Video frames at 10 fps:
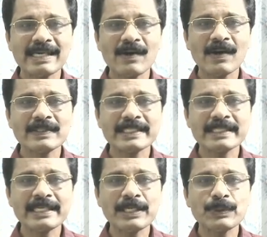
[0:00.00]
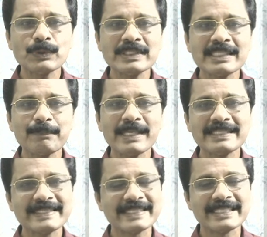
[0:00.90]
Alternate to the
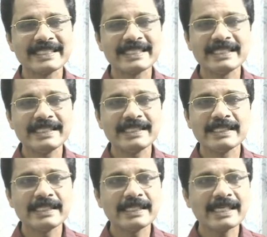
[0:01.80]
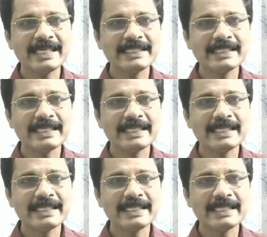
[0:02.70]
sepals. Right?